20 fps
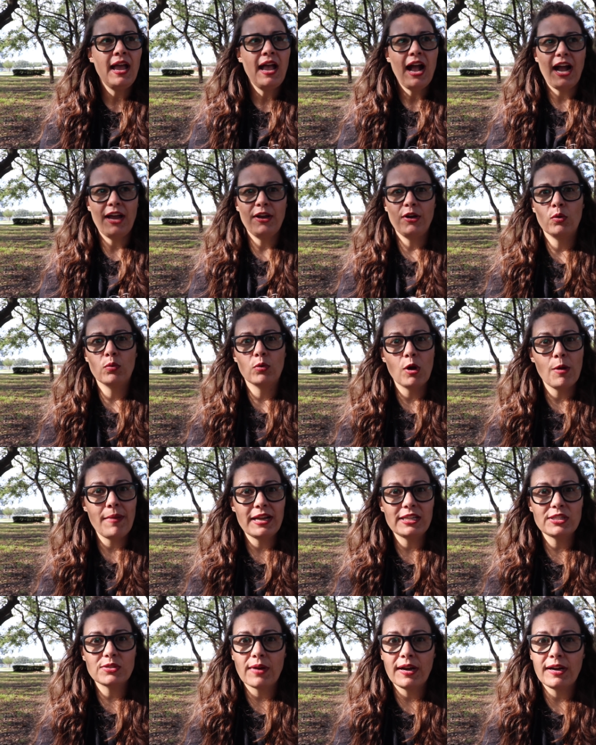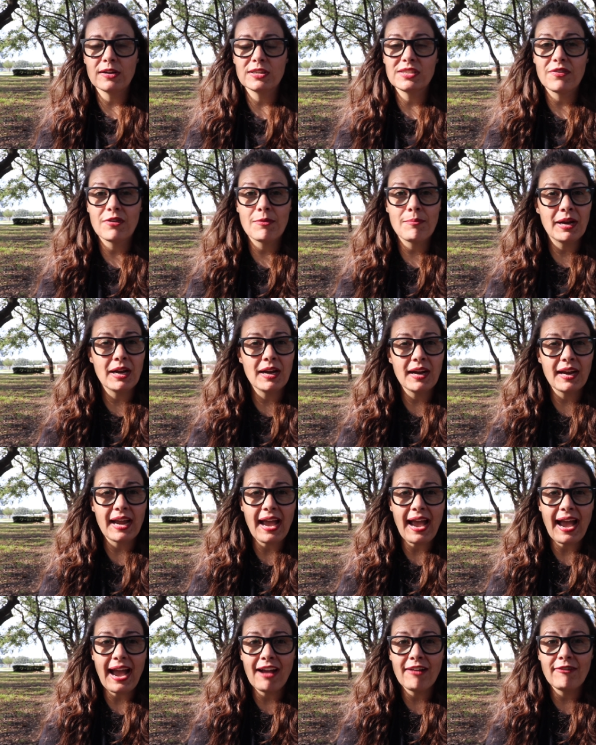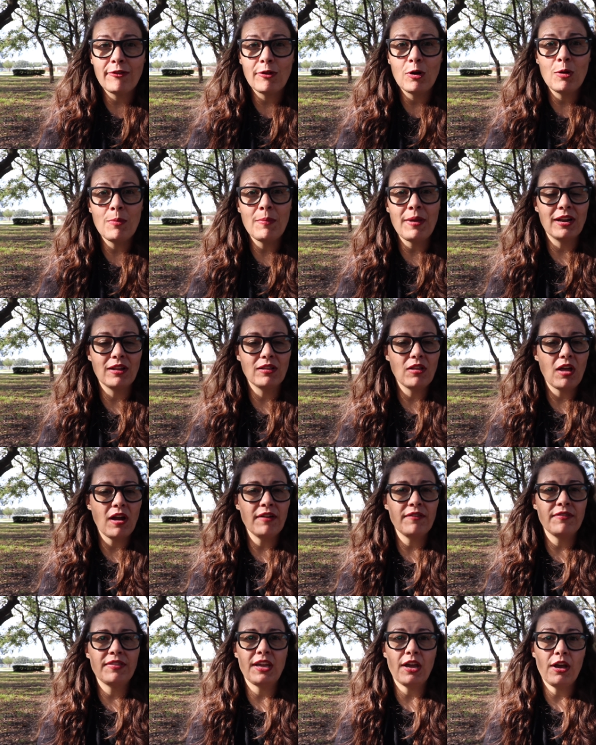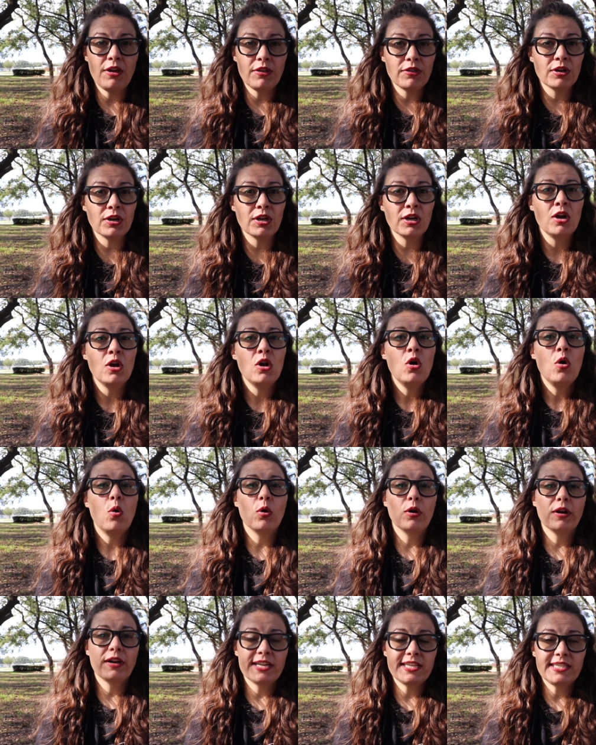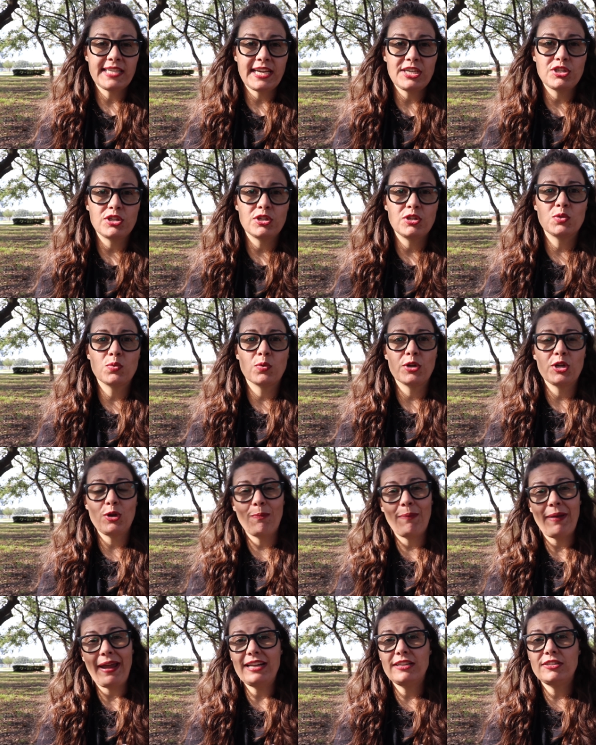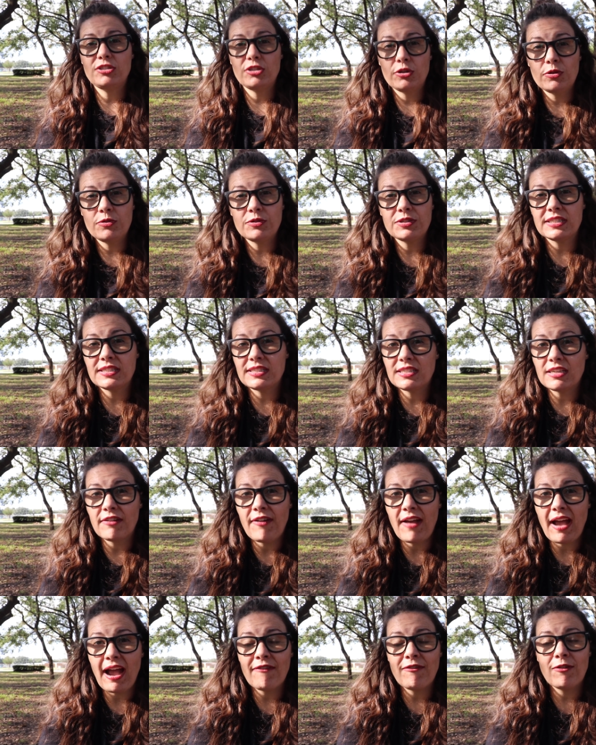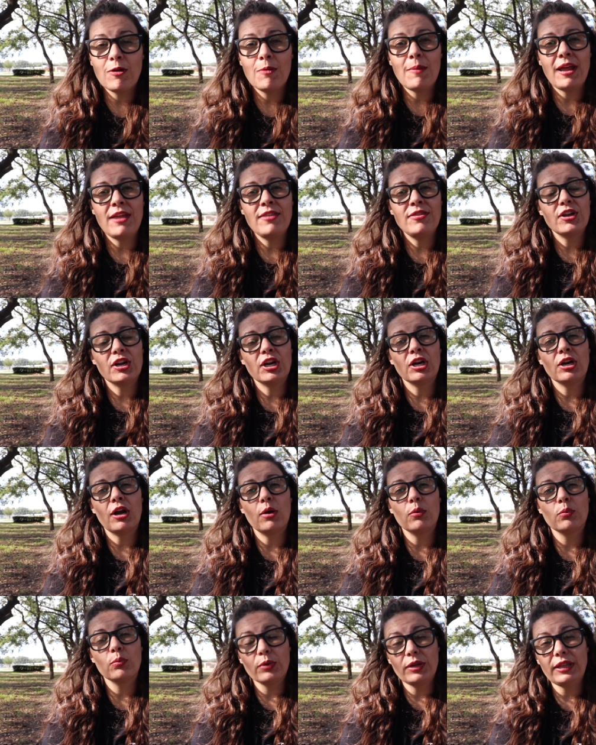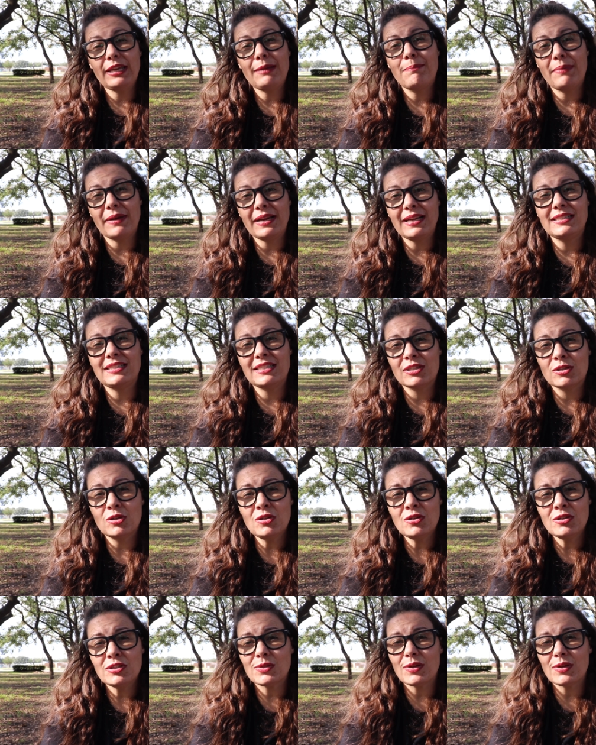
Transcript: I know Romance Writers of America have them, and a lot of the other organizations where you pay dues and stuff have them, and they're a really big deal.